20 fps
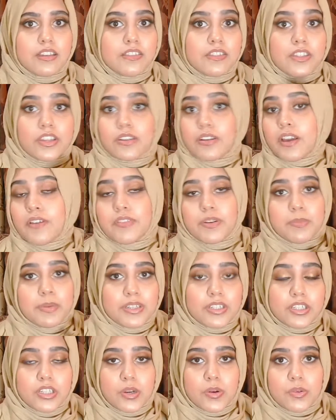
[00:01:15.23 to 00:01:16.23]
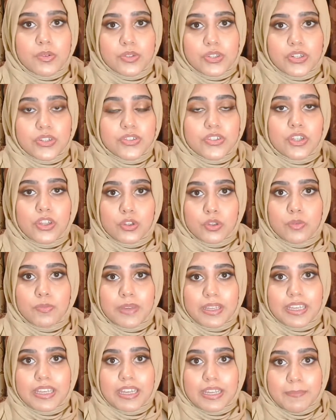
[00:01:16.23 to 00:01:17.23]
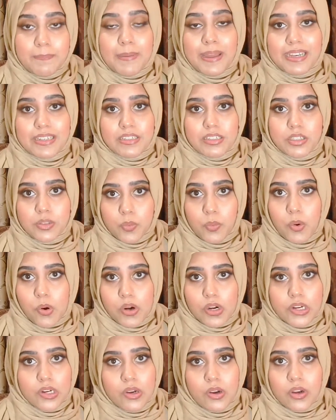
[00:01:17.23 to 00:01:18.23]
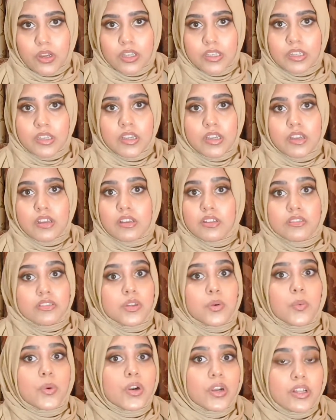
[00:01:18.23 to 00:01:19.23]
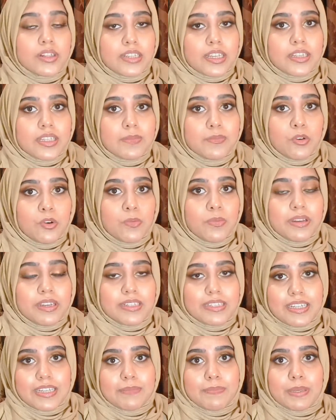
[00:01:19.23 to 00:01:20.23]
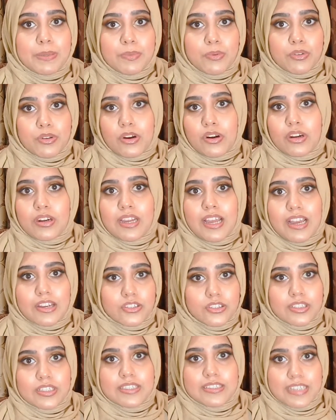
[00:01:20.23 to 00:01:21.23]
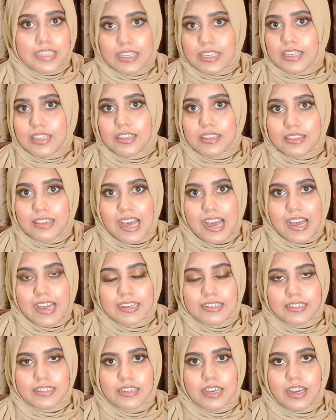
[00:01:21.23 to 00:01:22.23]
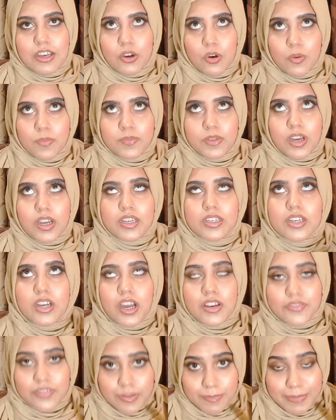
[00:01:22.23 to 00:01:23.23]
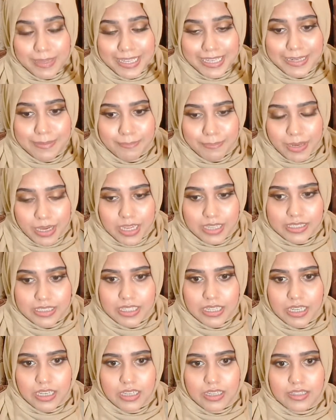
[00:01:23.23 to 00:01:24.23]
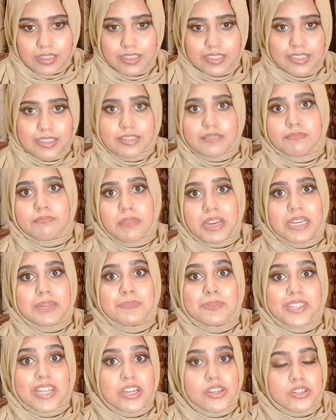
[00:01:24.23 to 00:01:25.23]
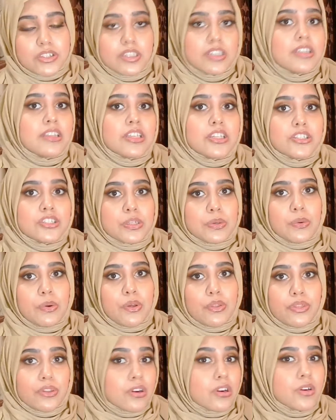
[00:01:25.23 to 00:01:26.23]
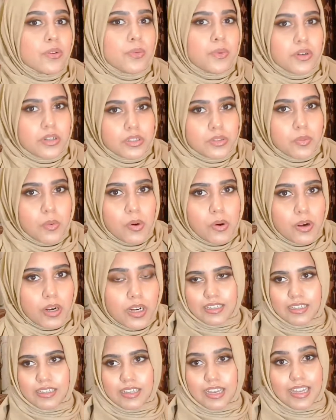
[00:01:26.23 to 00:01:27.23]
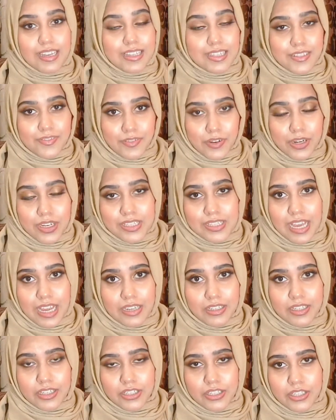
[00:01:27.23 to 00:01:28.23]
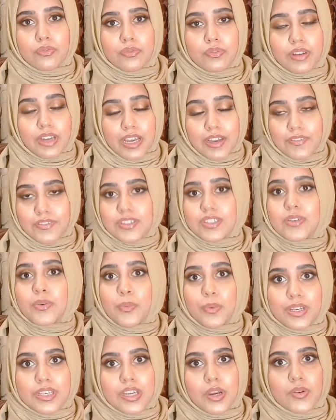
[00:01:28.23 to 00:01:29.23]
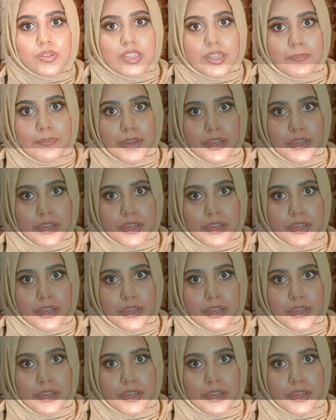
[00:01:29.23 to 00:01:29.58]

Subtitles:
Everybody knows there's a looming, impending war on the world at the moment, and people are actually saying that, I hope not, God forbid, but it might potentially lead to a third world war. And it's a very saddening news. I've seen videos and